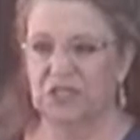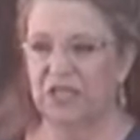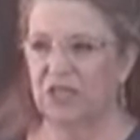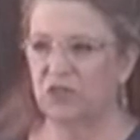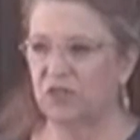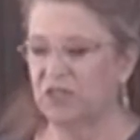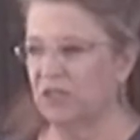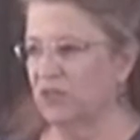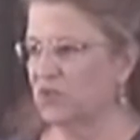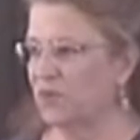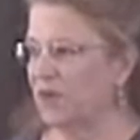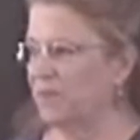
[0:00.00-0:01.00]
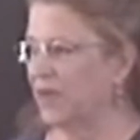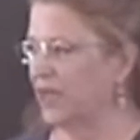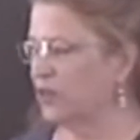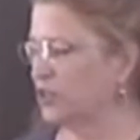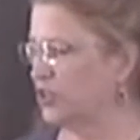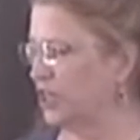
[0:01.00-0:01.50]
your schedules, and there's one
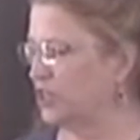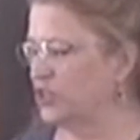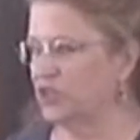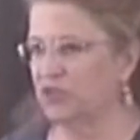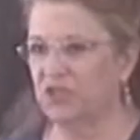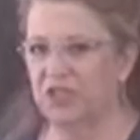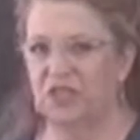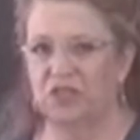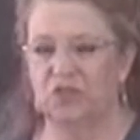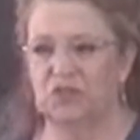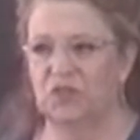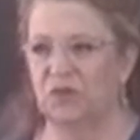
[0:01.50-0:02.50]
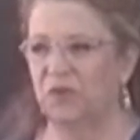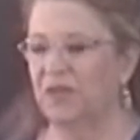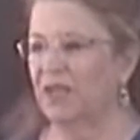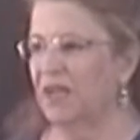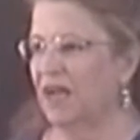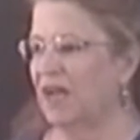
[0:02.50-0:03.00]
minor change in your schedule, so
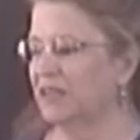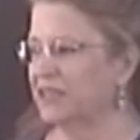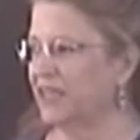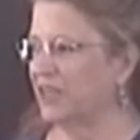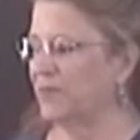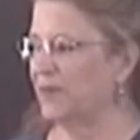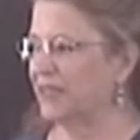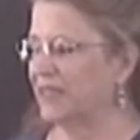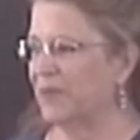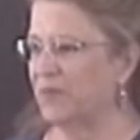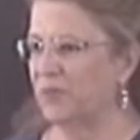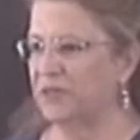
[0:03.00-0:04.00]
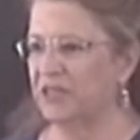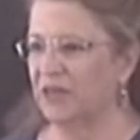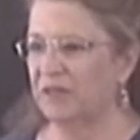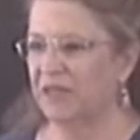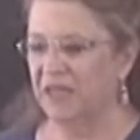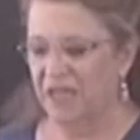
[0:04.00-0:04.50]
I'll tell you about that
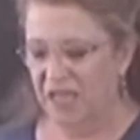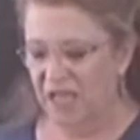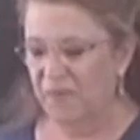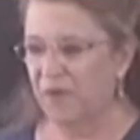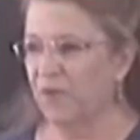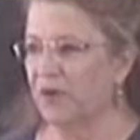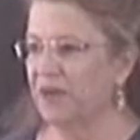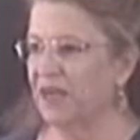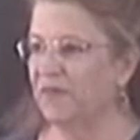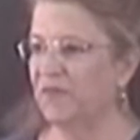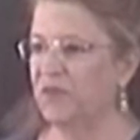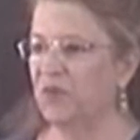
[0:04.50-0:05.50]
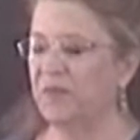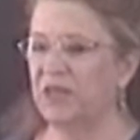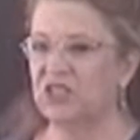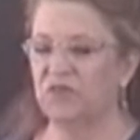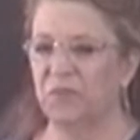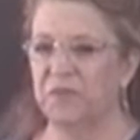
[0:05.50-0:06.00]
momentarily. But we're going to have a few
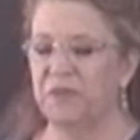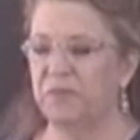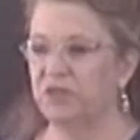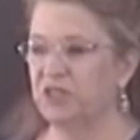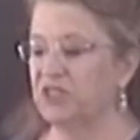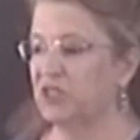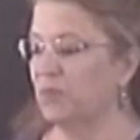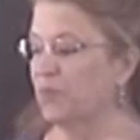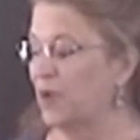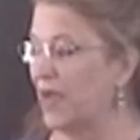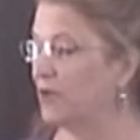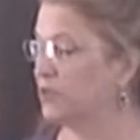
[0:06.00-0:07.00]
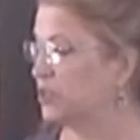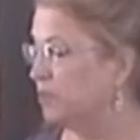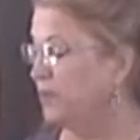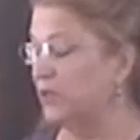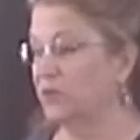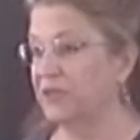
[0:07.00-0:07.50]
minutes for people just to browse the
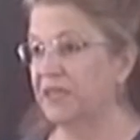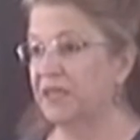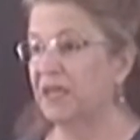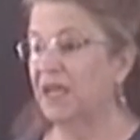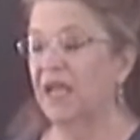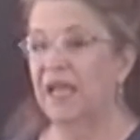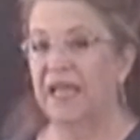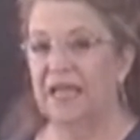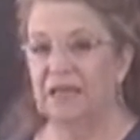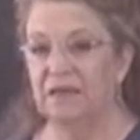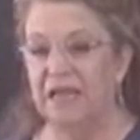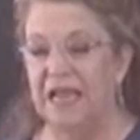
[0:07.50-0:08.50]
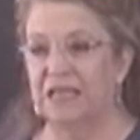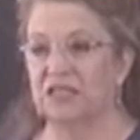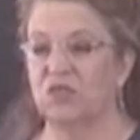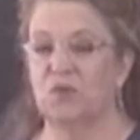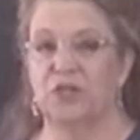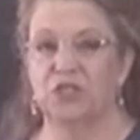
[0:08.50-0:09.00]
building and
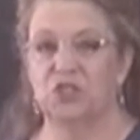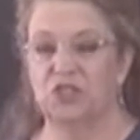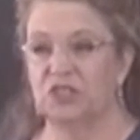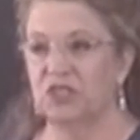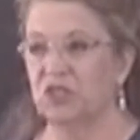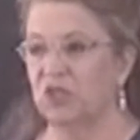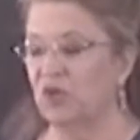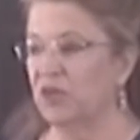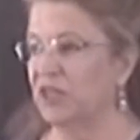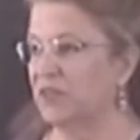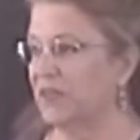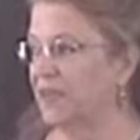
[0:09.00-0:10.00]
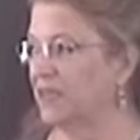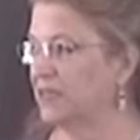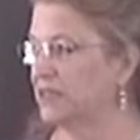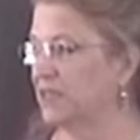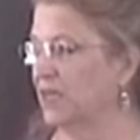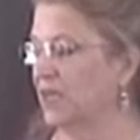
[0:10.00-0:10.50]
ask questions and look at
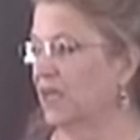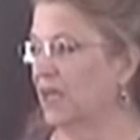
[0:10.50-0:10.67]
things